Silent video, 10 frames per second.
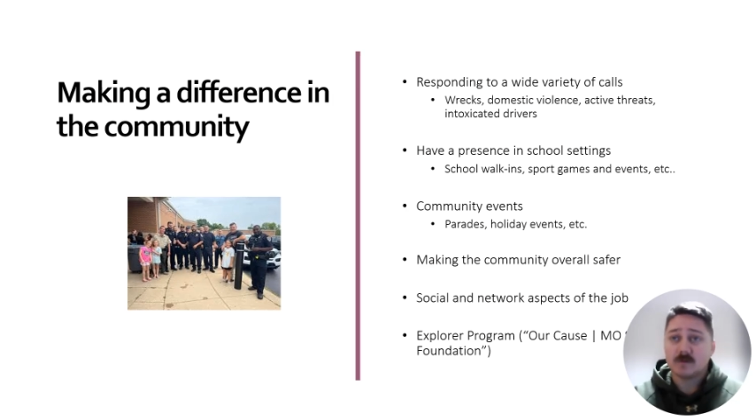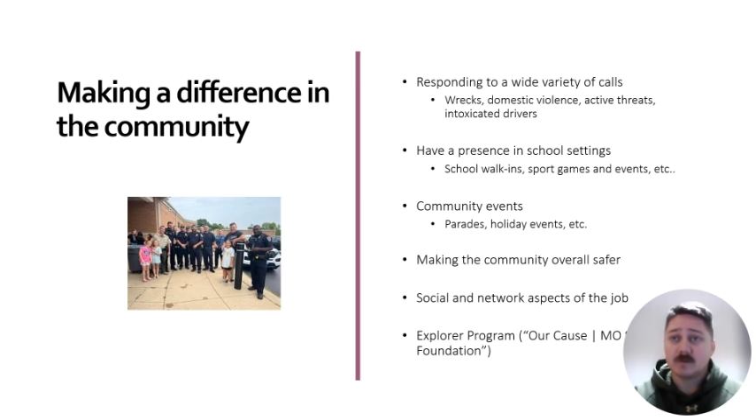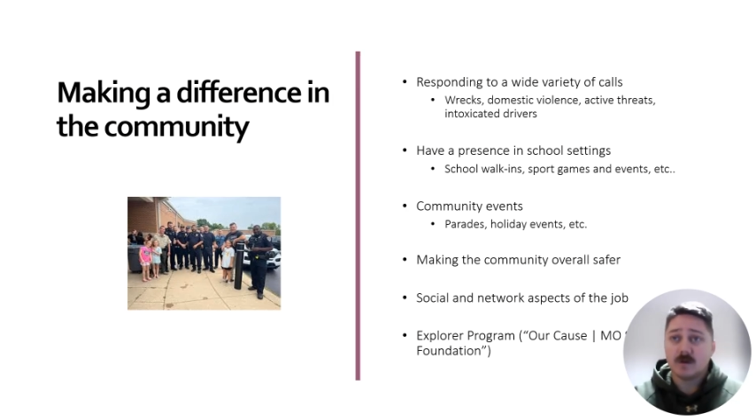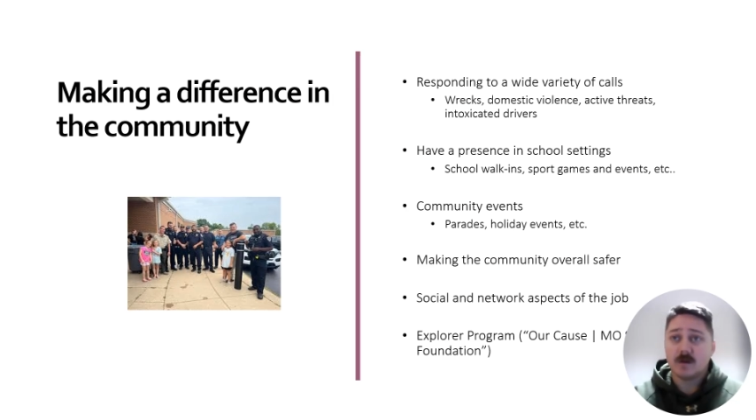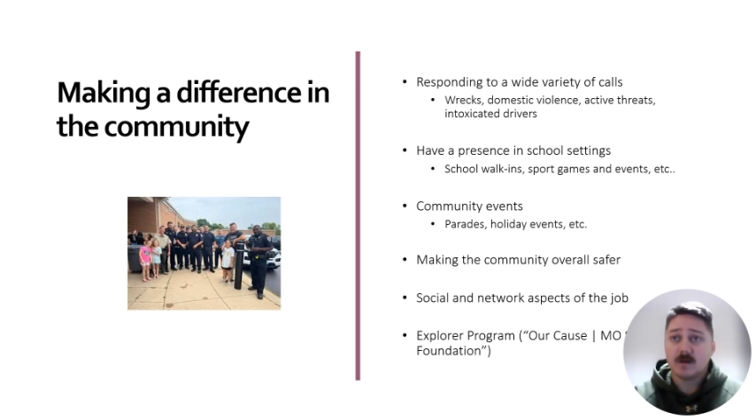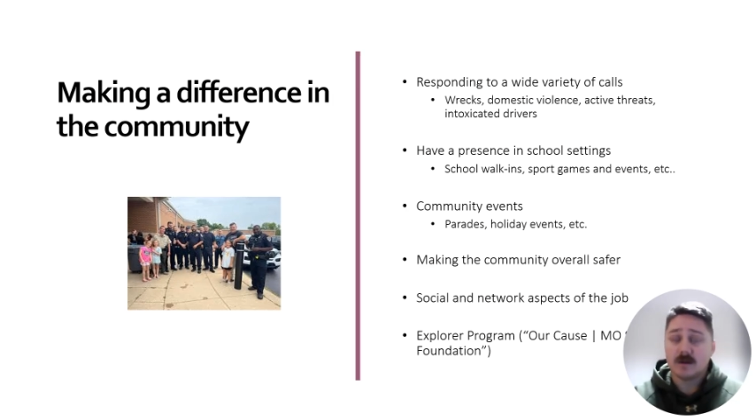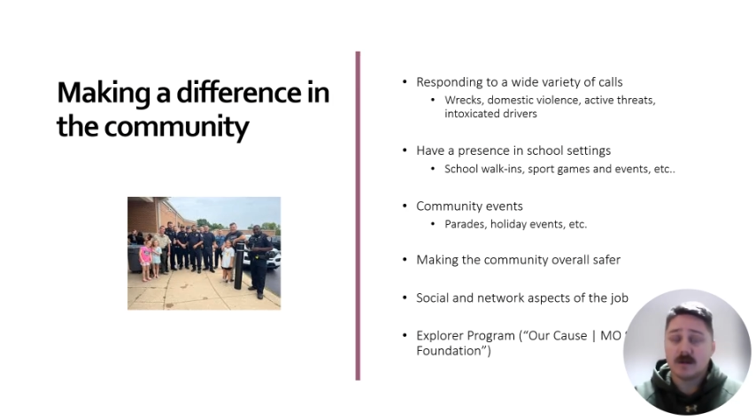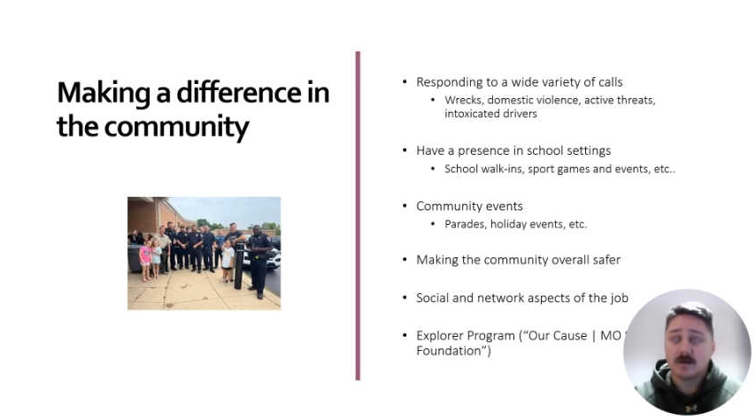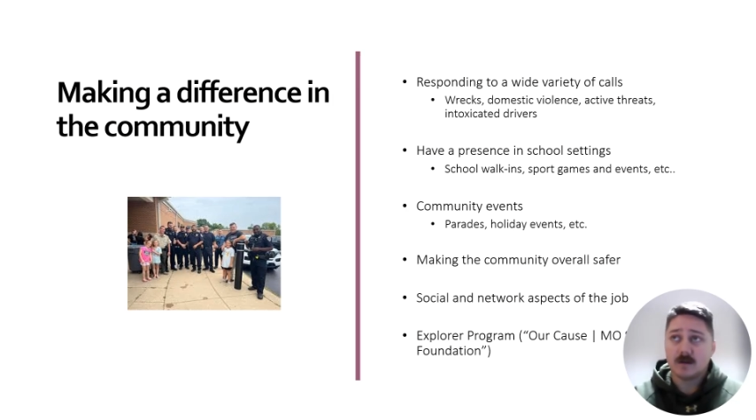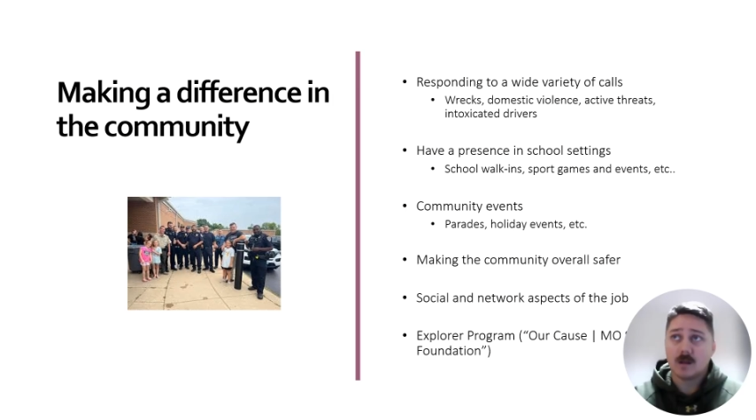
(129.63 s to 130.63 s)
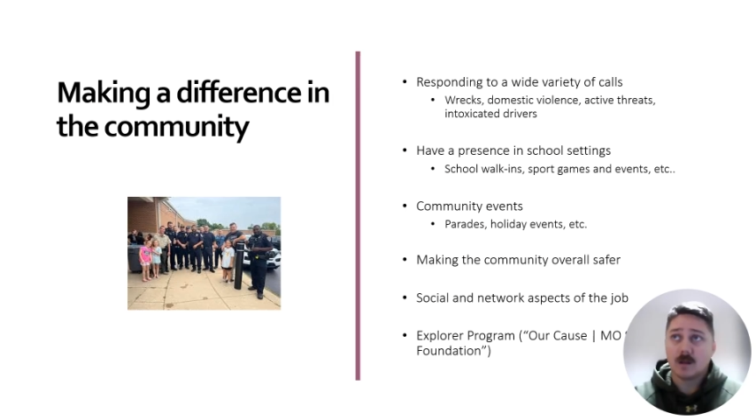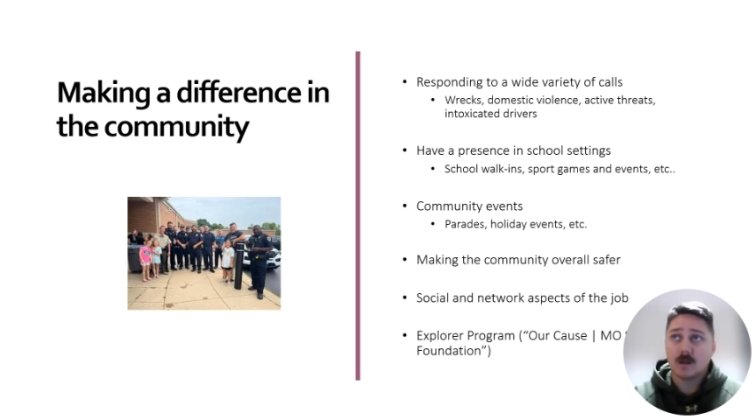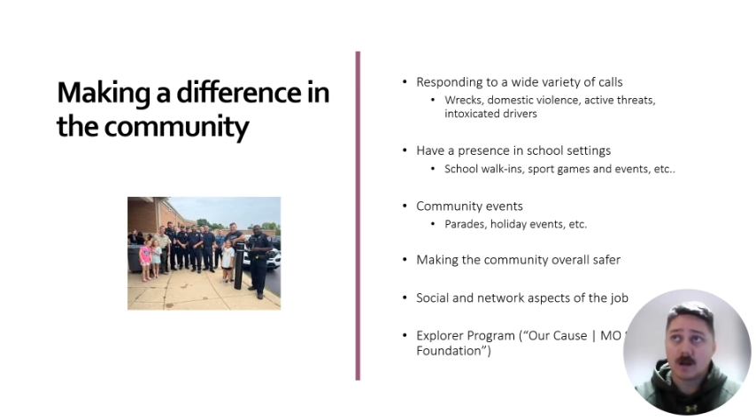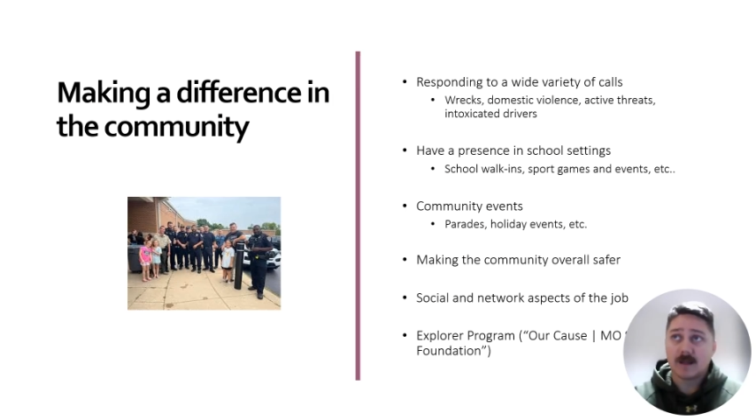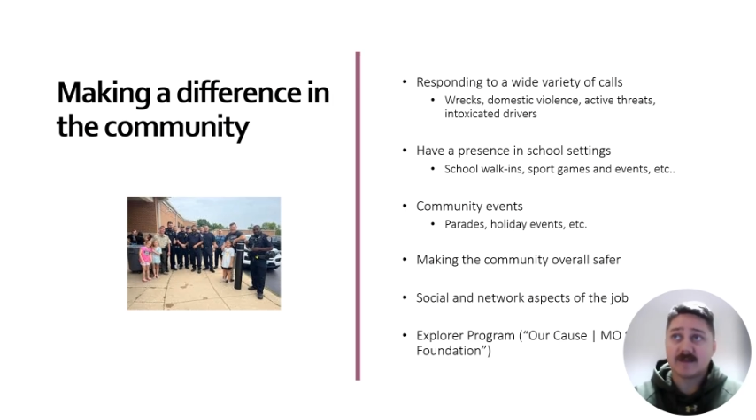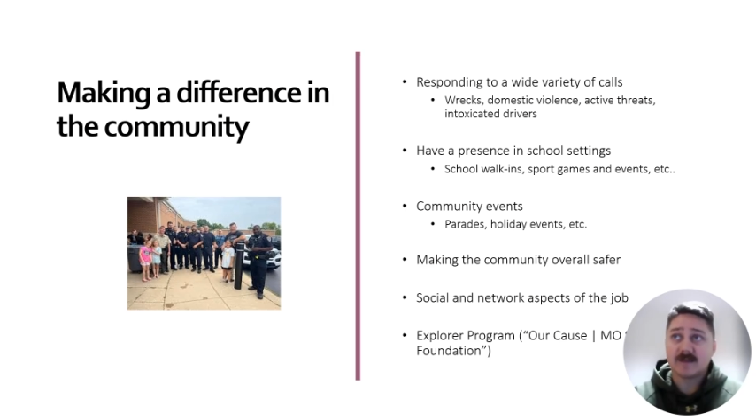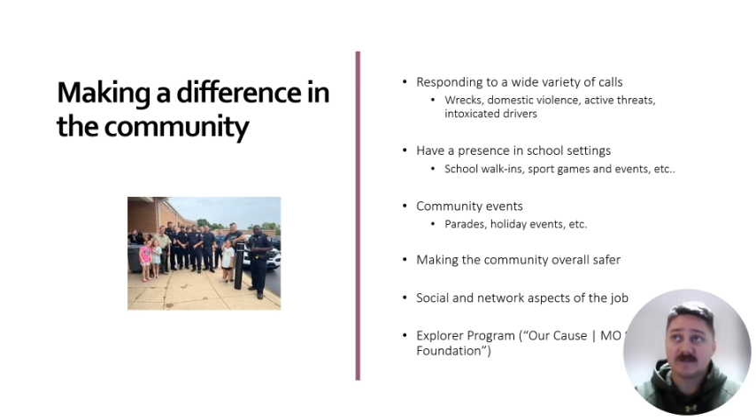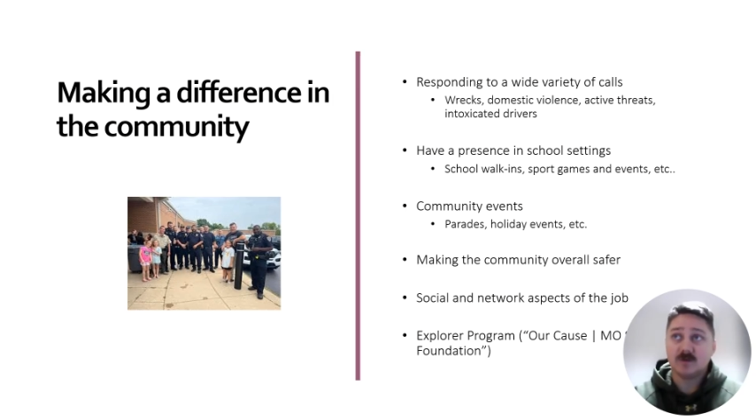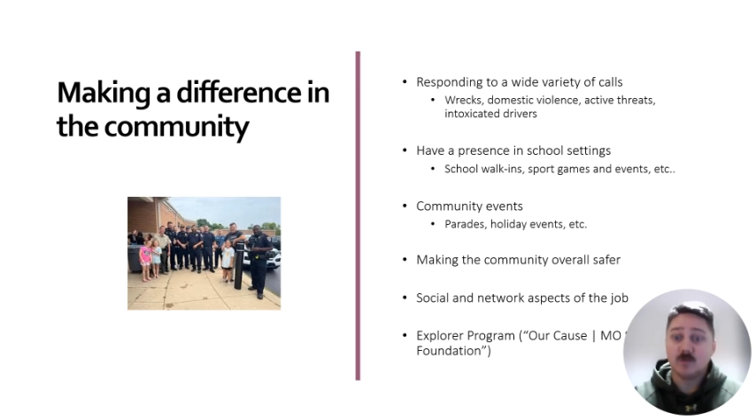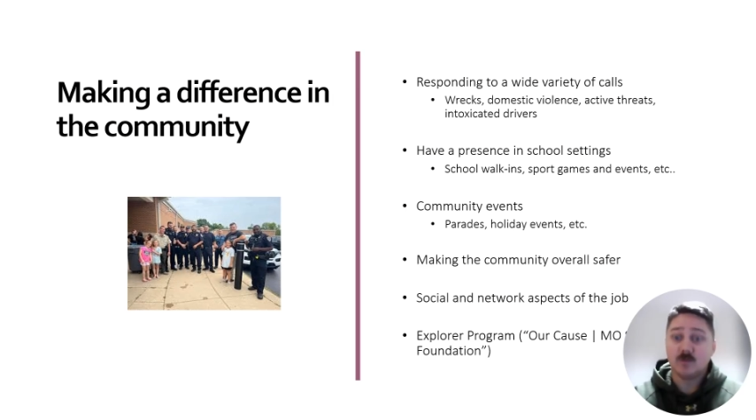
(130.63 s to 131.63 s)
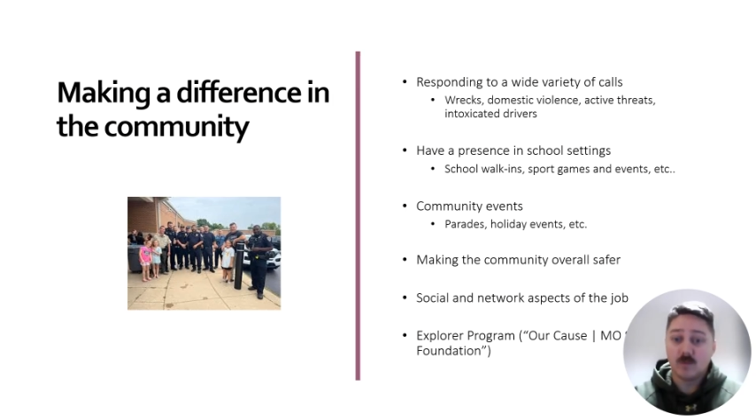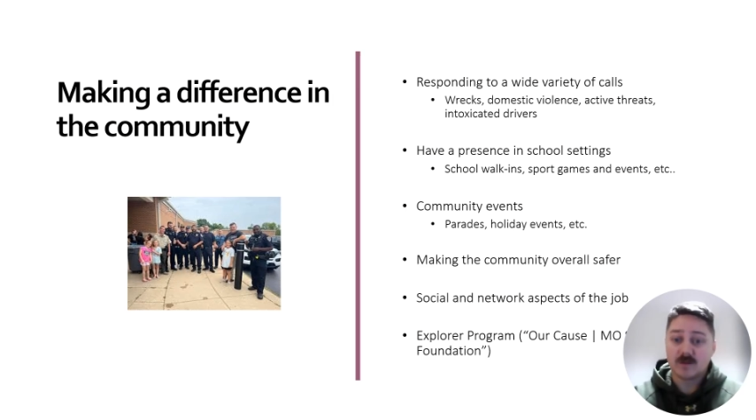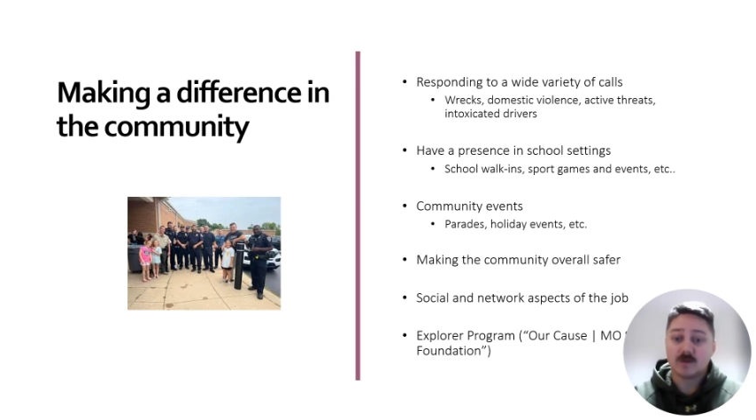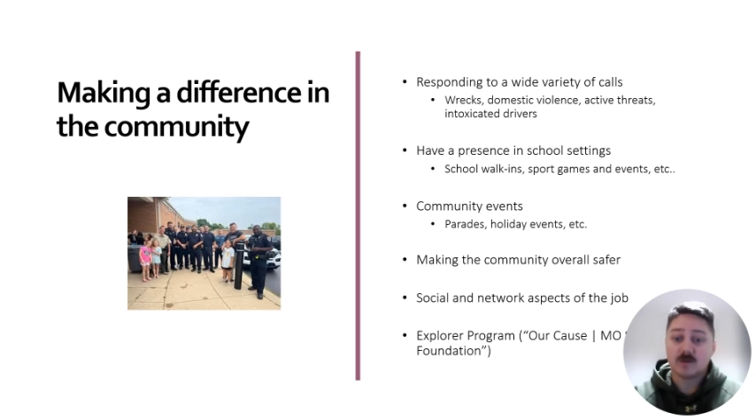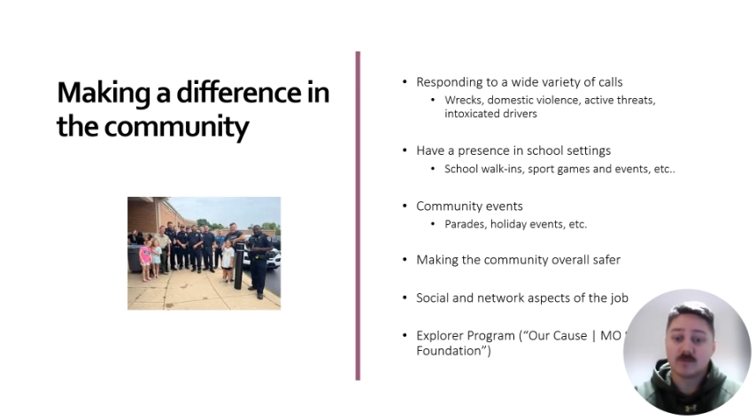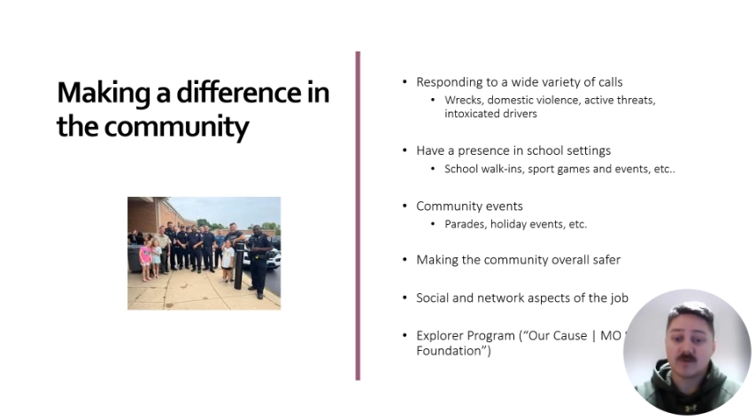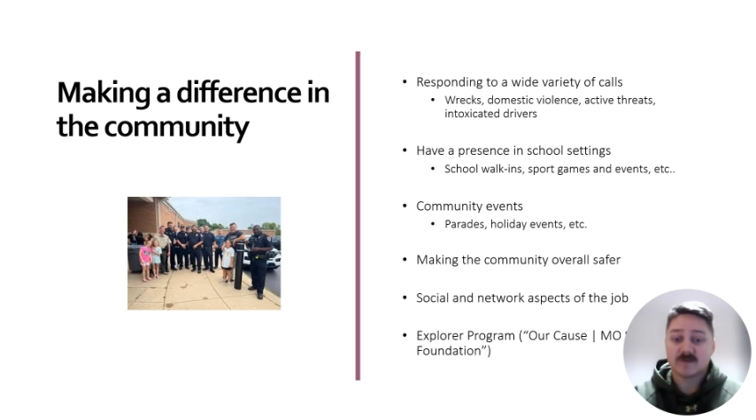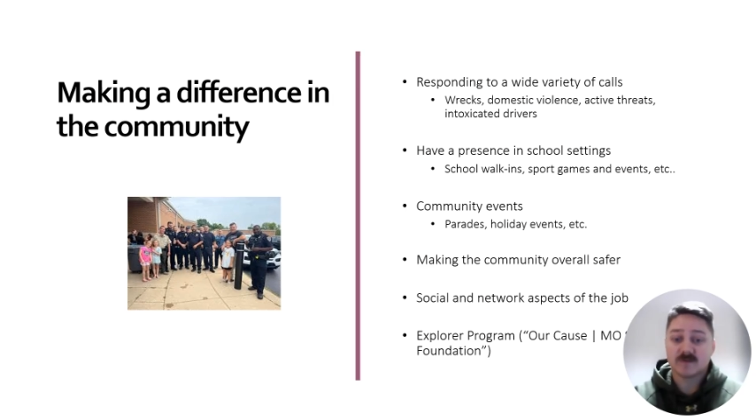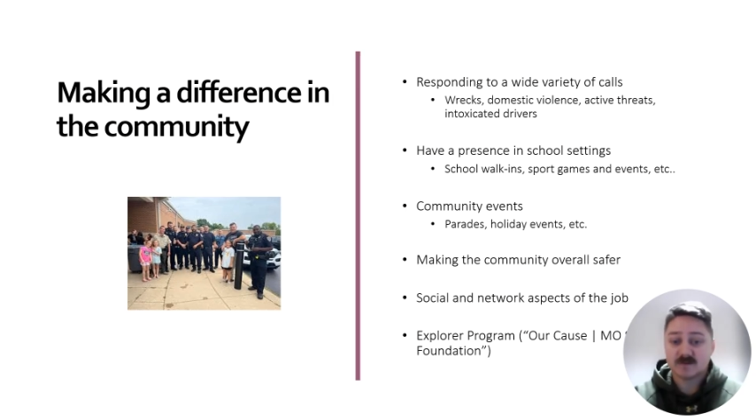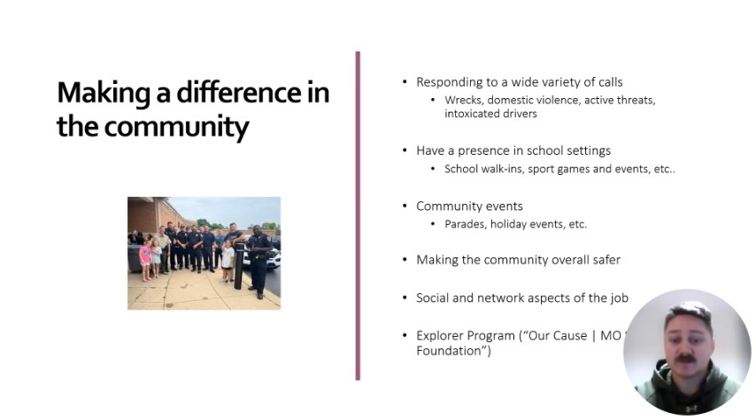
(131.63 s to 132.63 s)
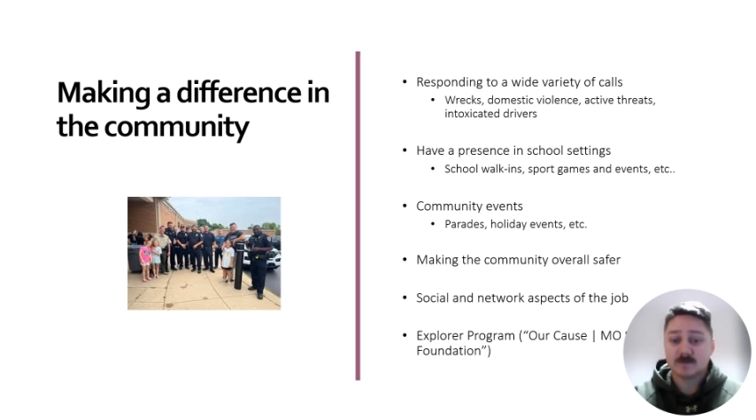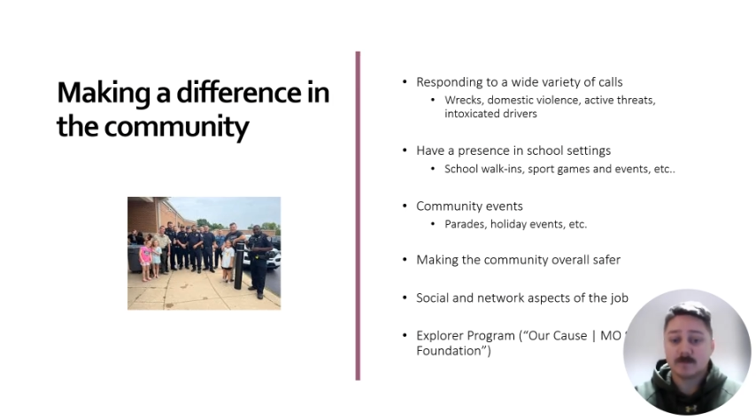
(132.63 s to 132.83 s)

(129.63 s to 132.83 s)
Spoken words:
and a lot of that has to do with your presence.